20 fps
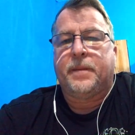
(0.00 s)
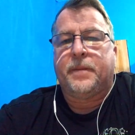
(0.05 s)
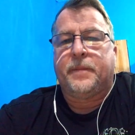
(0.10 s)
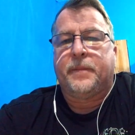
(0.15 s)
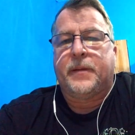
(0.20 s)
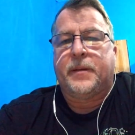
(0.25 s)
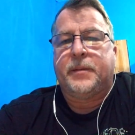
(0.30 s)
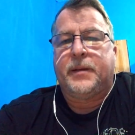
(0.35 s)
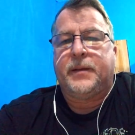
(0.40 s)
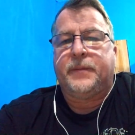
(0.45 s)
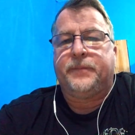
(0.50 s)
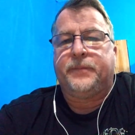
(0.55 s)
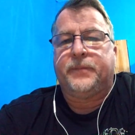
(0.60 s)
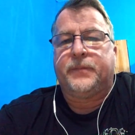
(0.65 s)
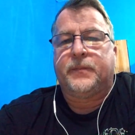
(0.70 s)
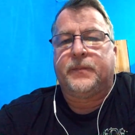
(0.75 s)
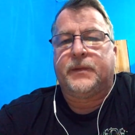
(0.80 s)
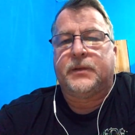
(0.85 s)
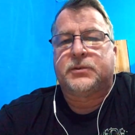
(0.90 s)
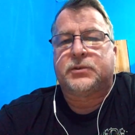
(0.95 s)
I mean,
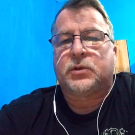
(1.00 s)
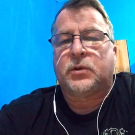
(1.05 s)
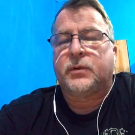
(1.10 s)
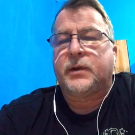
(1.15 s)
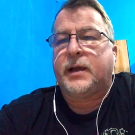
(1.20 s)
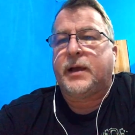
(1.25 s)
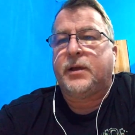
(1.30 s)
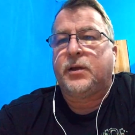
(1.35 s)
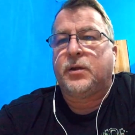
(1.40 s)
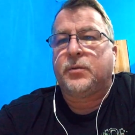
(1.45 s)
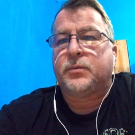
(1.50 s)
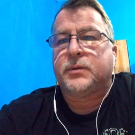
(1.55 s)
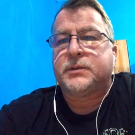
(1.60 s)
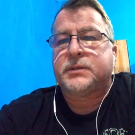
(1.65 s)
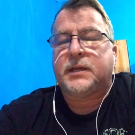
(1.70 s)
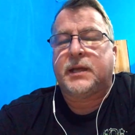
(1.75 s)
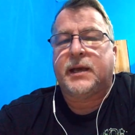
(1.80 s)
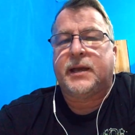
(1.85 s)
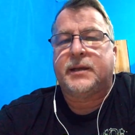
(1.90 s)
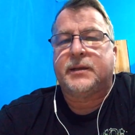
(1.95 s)
the story I heard was
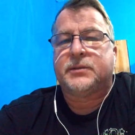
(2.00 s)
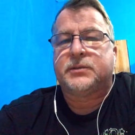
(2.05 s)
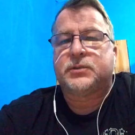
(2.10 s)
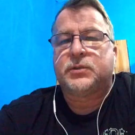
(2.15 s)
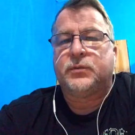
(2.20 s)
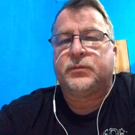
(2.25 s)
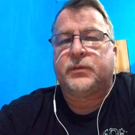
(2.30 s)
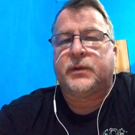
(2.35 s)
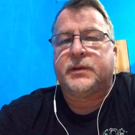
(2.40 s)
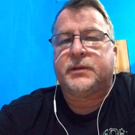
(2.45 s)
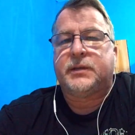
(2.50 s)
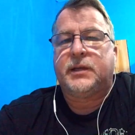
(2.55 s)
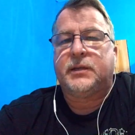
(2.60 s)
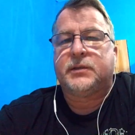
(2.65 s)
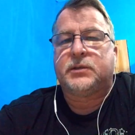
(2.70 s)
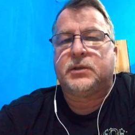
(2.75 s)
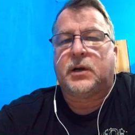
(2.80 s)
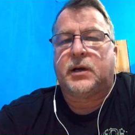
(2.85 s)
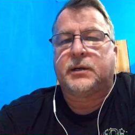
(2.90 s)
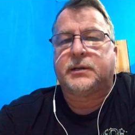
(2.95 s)
he had his 2 front teeth
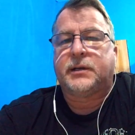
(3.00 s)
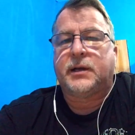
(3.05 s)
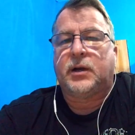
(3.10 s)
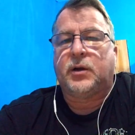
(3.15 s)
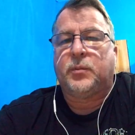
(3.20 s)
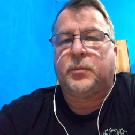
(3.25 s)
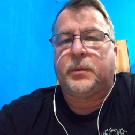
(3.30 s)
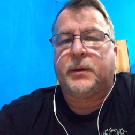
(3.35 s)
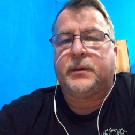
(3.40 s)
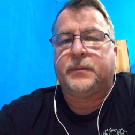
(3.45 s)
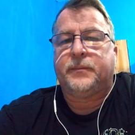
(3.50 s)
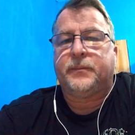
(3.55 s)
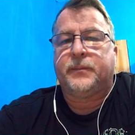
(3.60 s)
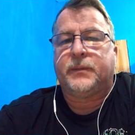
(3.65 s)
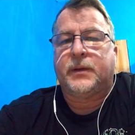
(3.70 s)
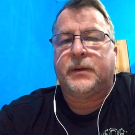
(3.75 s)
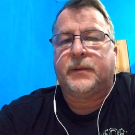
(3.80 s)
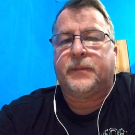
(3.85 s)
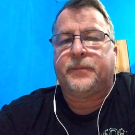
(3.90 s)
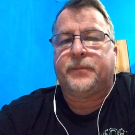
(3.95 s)
knocked out. But,
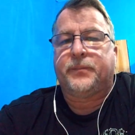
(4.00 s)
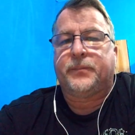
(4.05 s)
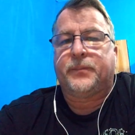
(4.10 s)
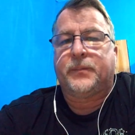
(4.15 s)
you know,